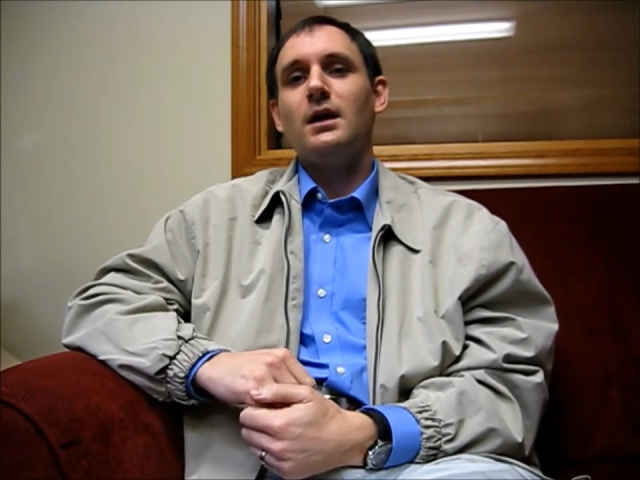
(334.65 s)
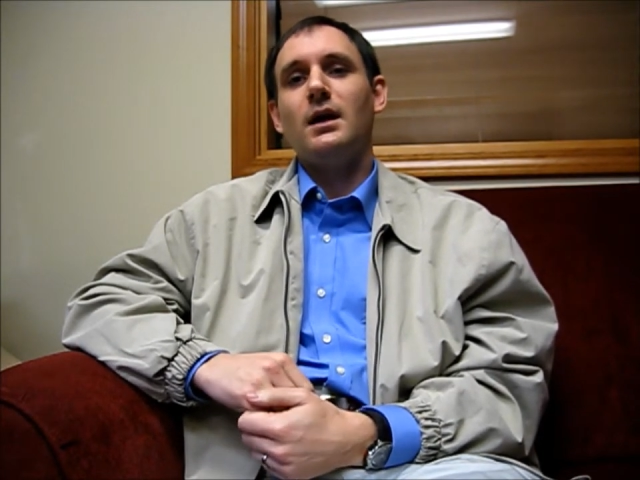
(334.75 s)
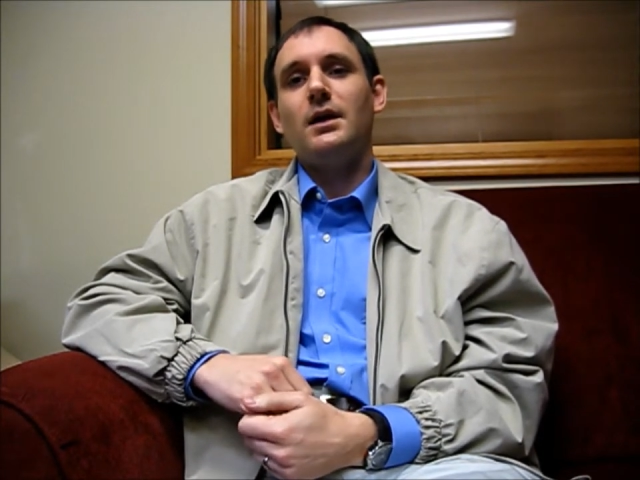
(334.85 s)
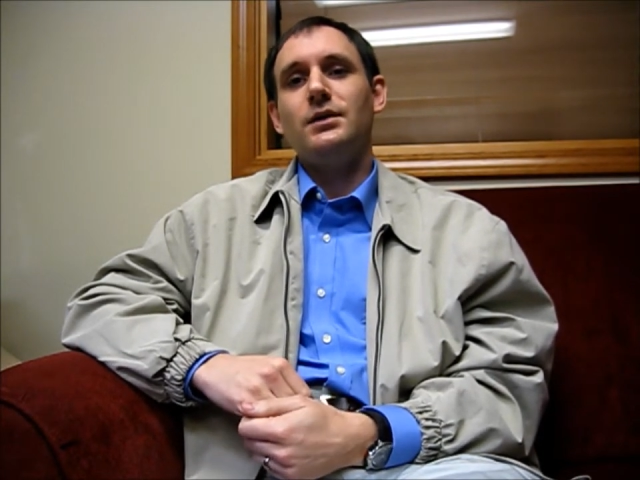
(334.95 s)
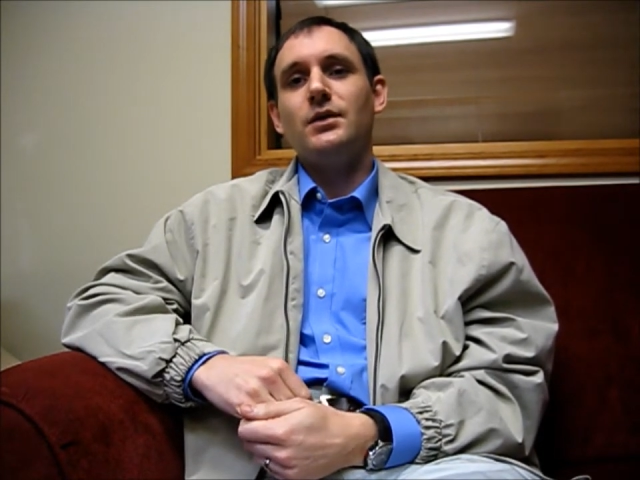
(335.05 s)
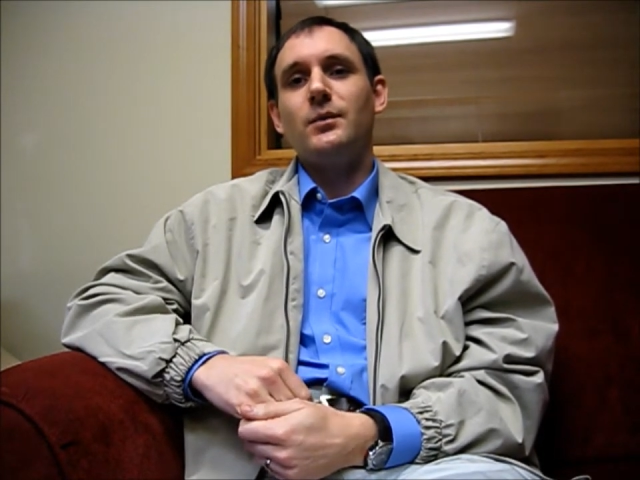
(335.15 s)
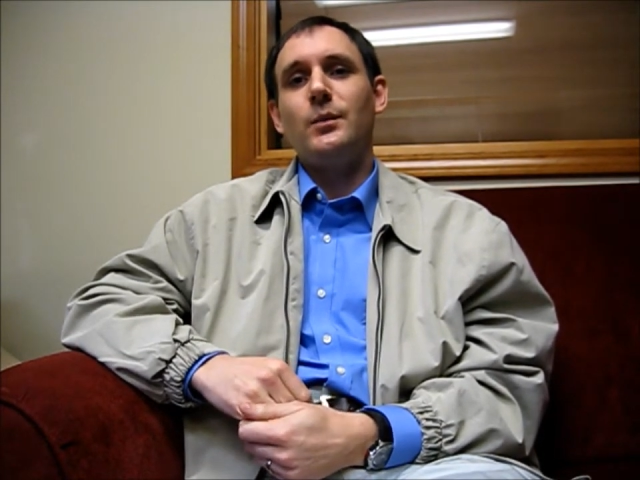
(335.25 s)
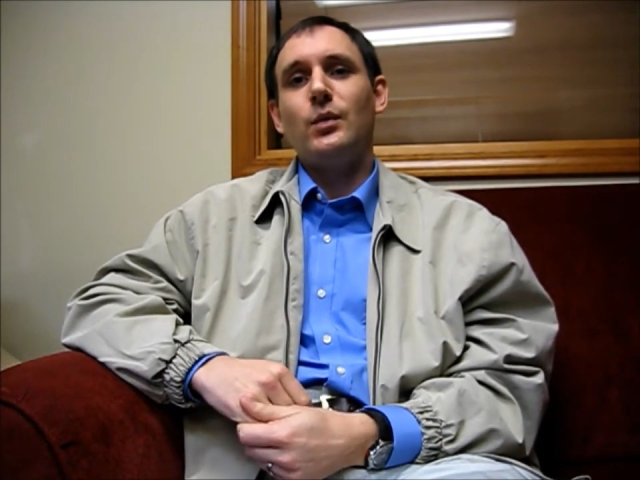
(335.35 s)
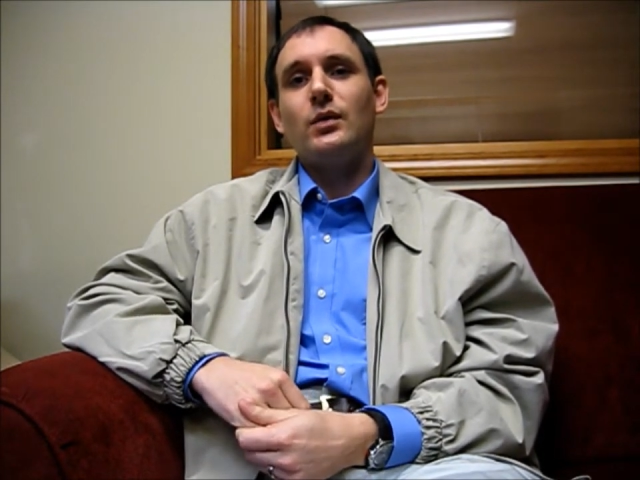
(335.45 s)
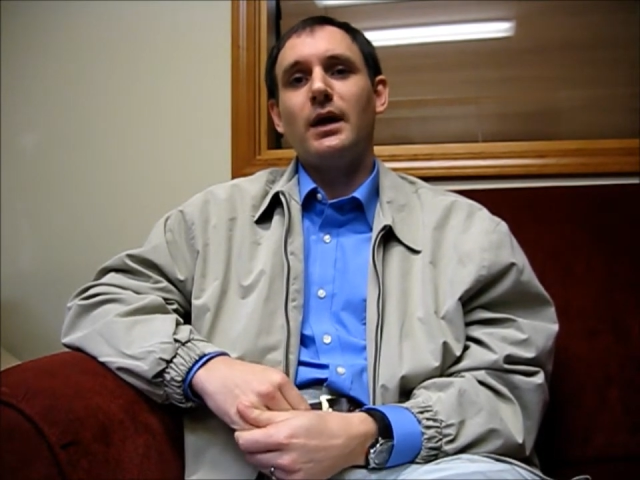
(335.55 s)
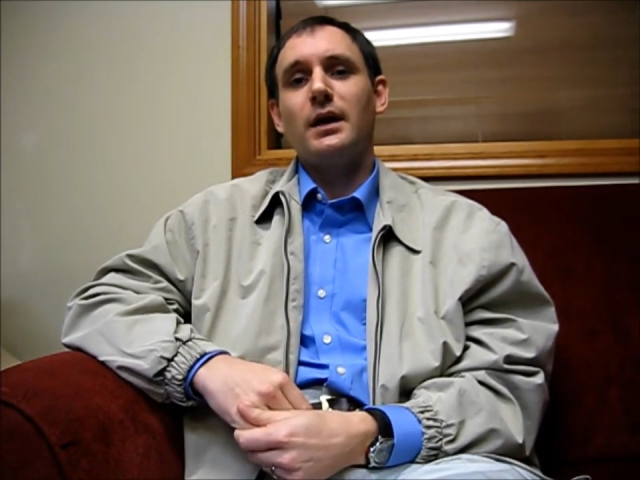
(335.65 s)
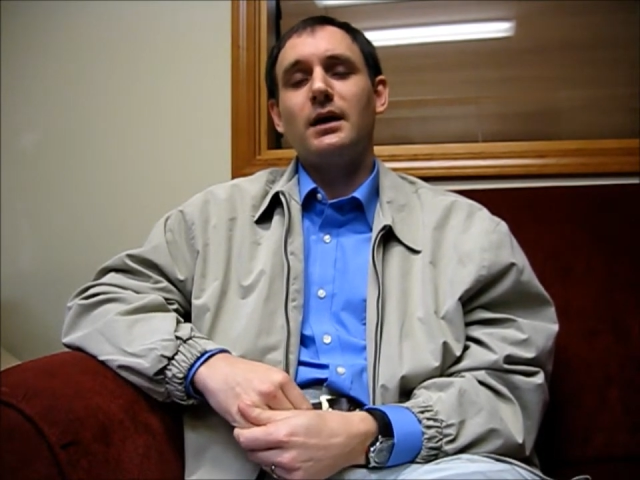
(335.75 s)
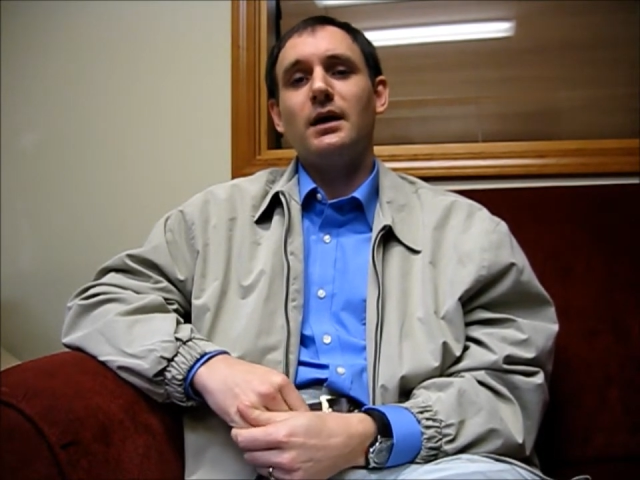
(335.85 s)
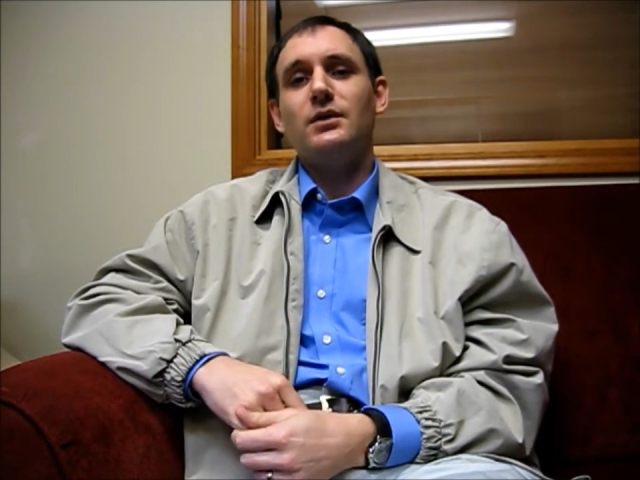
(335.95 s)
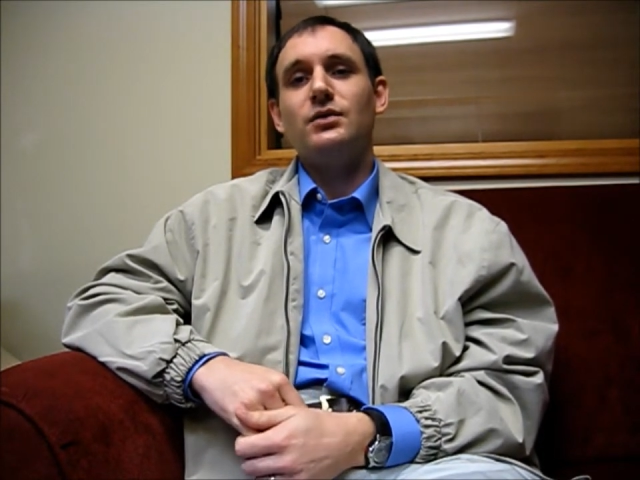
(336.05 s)
And, you know, people like
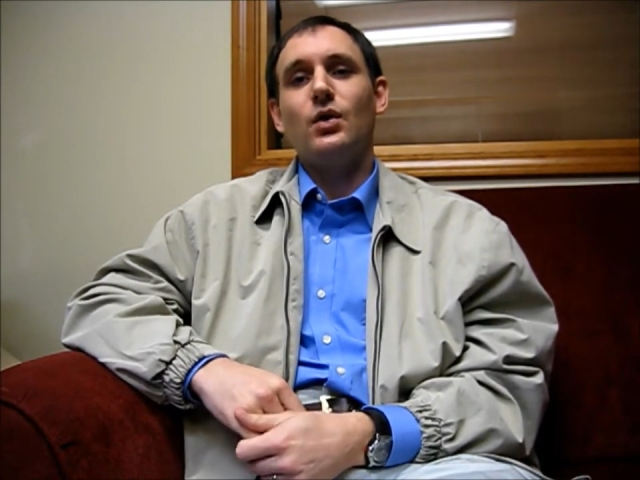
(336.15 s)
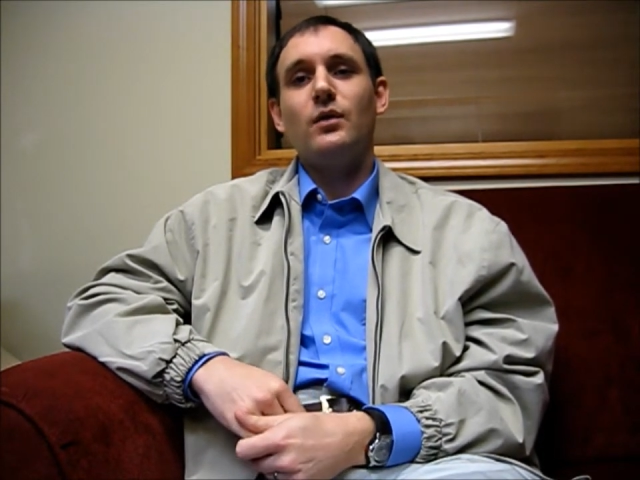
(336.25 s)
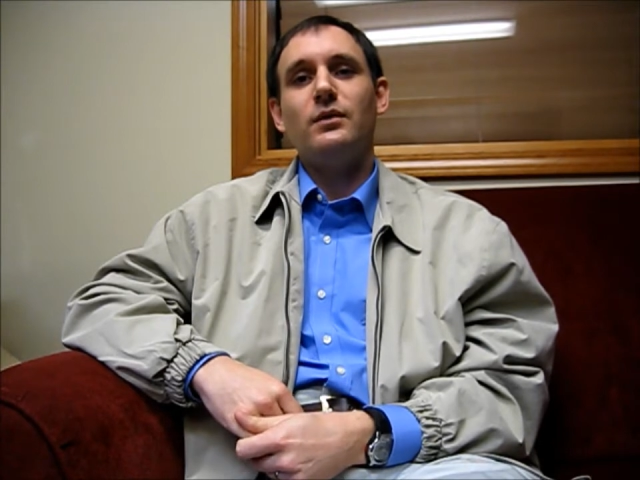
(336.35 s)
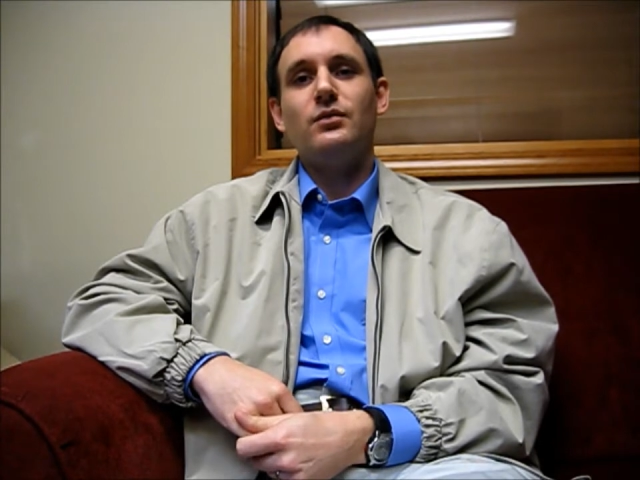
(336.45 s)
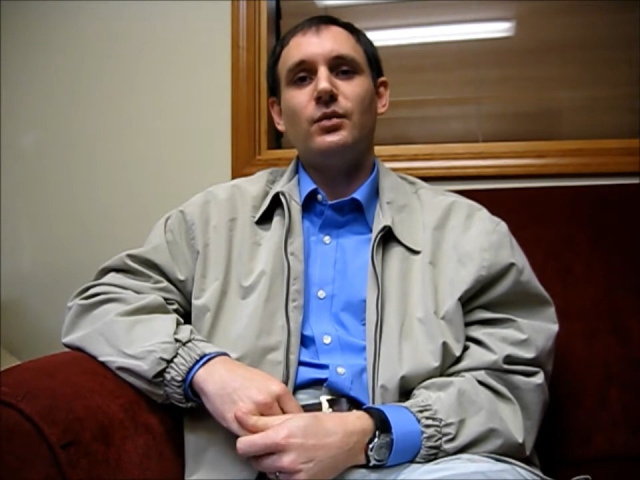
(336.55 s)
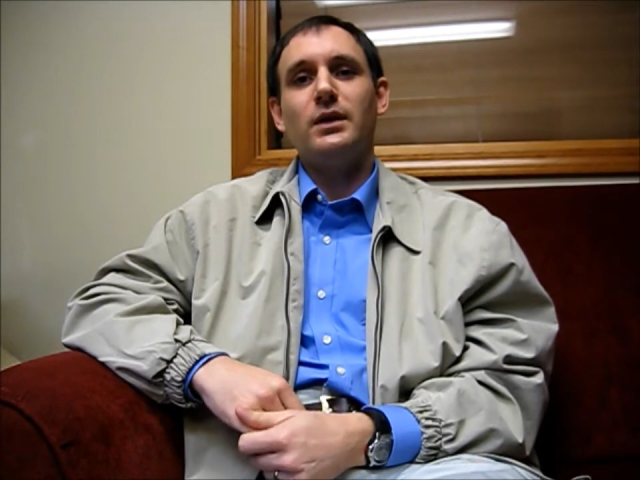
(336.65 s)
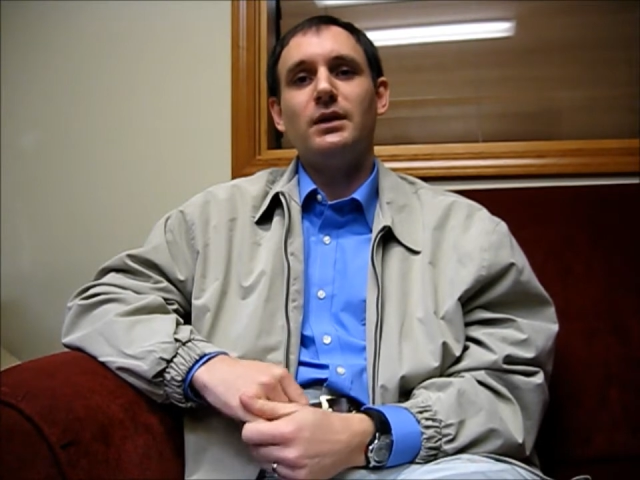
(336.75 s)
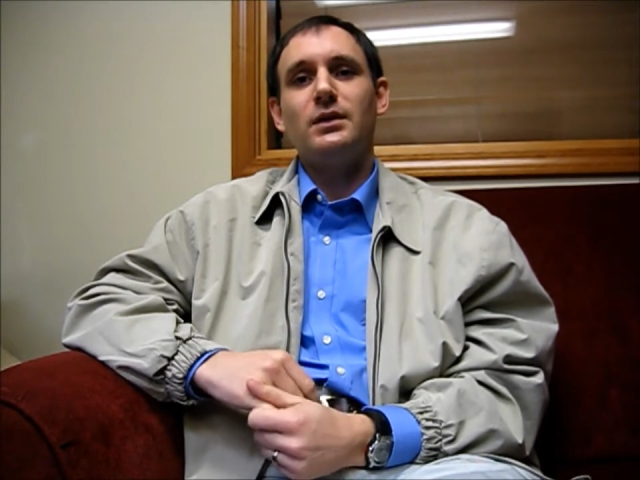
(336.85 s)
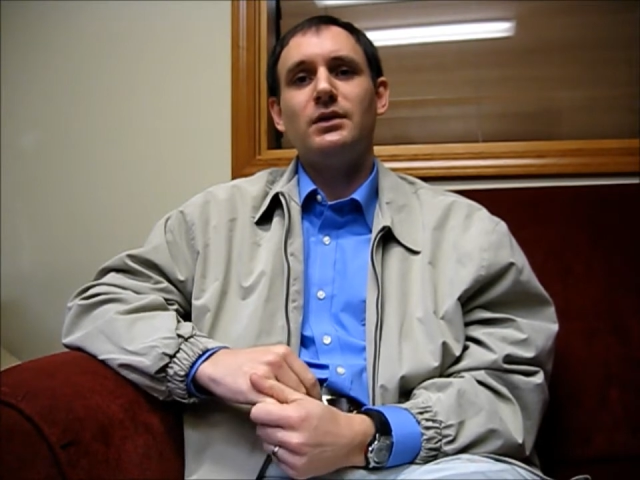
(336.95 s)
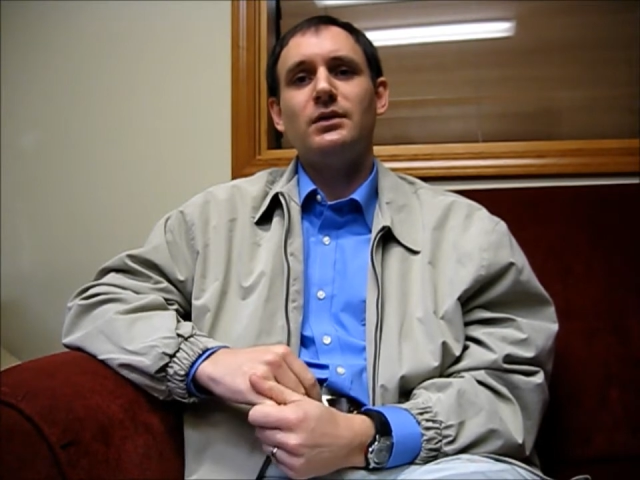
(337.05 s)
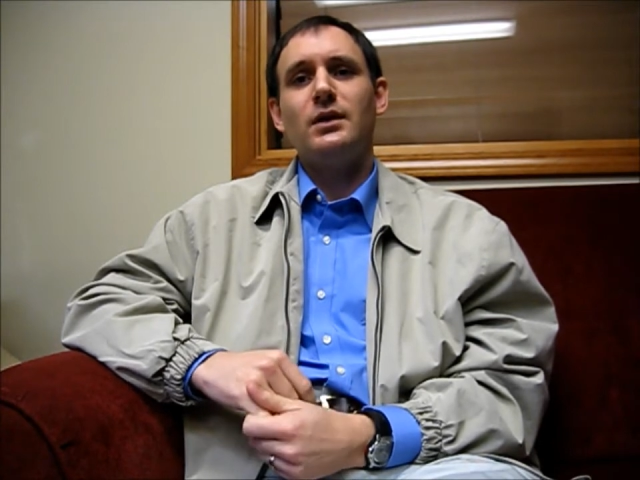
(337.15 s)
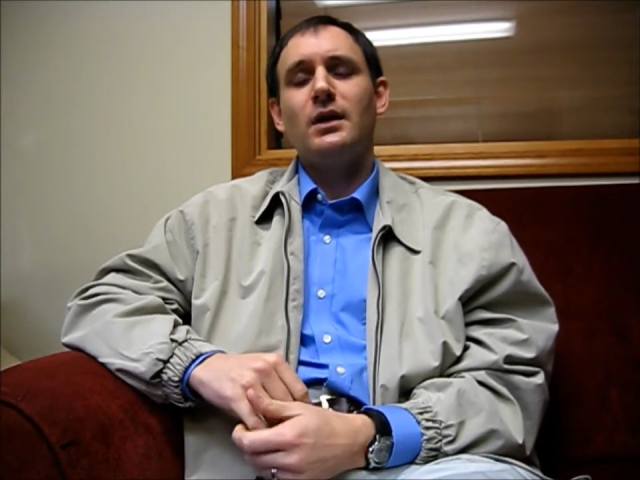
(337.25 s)
uh, Jehovah's Witness